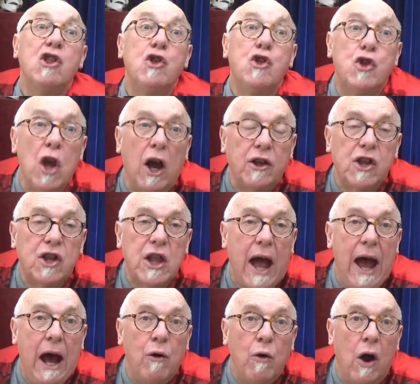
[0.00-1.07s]
just
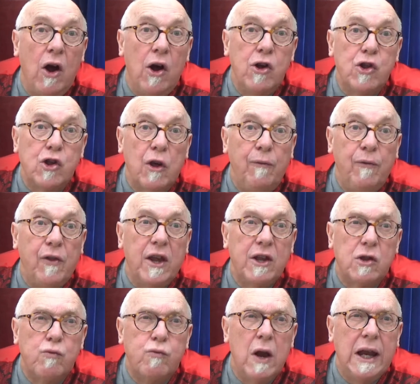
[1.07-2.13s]
how urgent
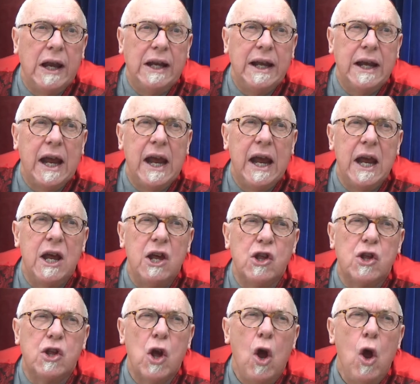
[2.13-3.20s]
this really
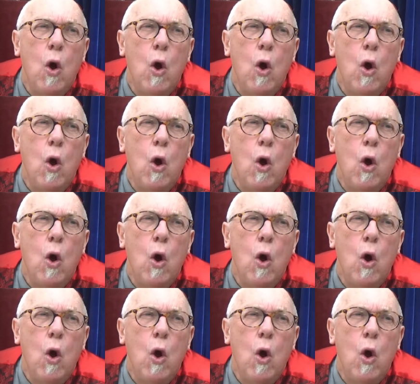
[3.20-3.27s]
is,